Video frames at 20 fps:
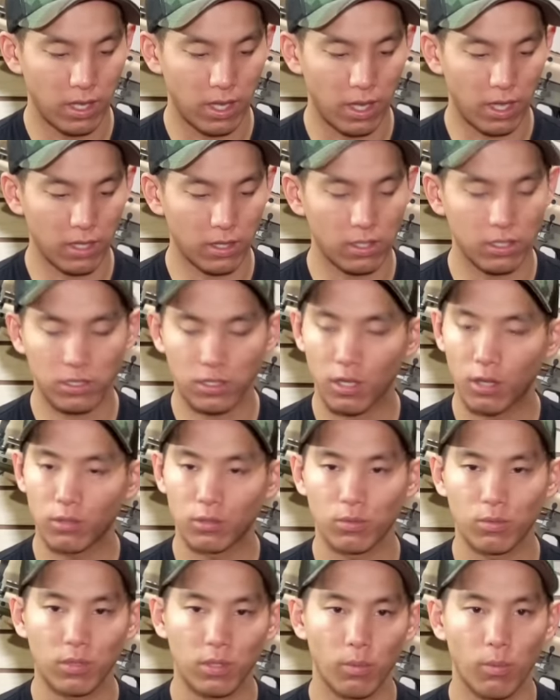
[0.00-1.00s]
And this
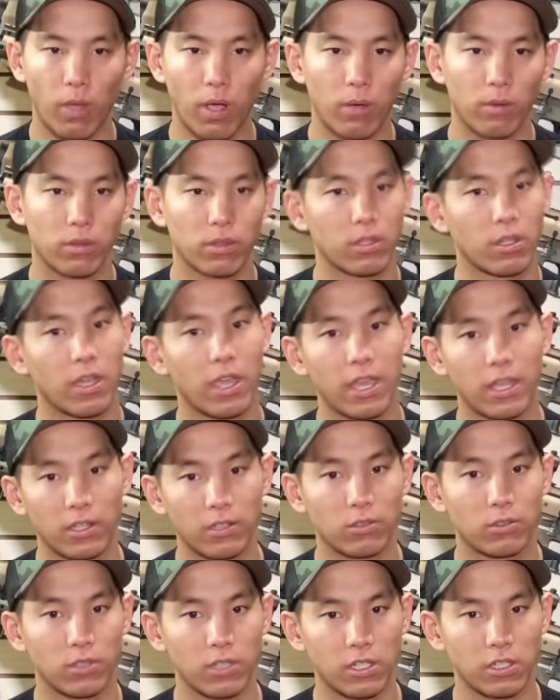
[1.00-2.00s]
goes really well with the
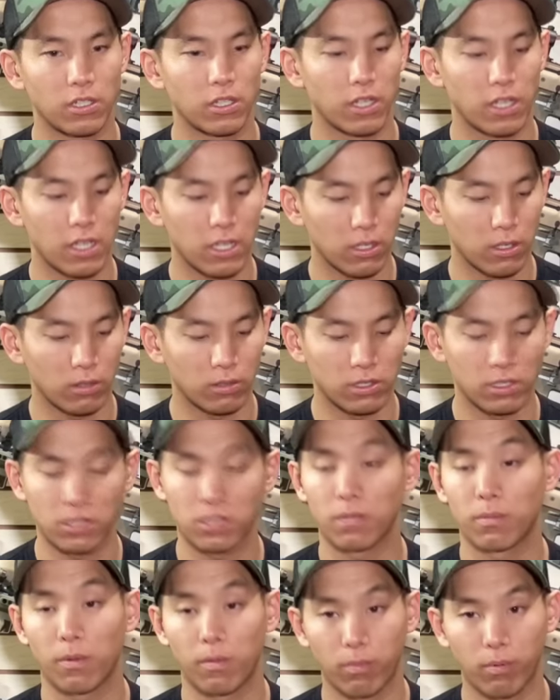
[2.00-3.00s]
Haley Strategic
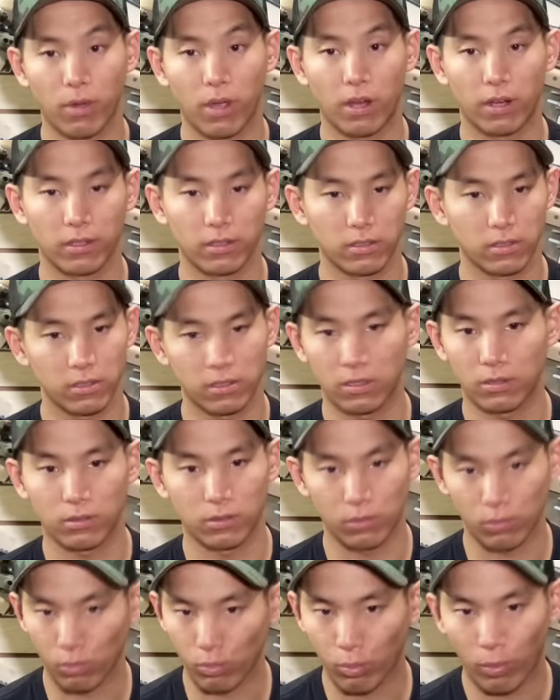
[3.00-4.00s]
ecosystem of products. It
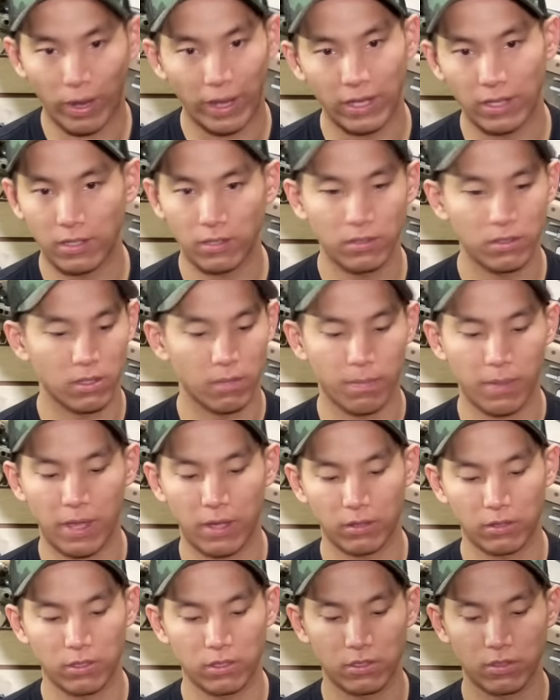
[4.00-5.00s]
goes right into the
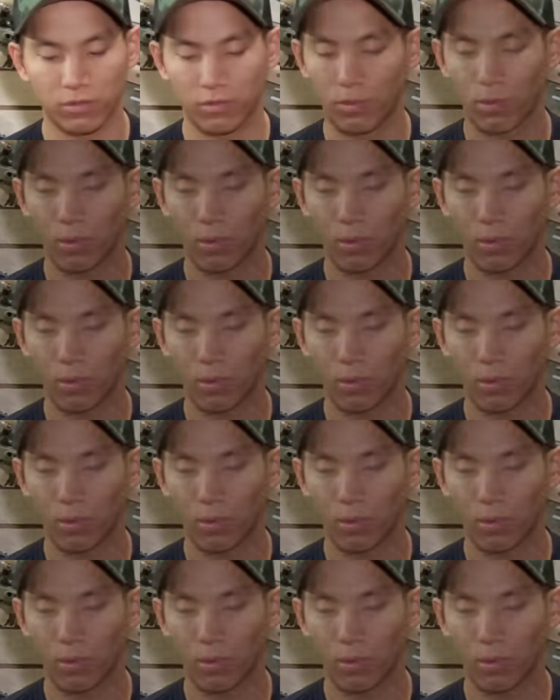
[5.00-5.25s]
pouches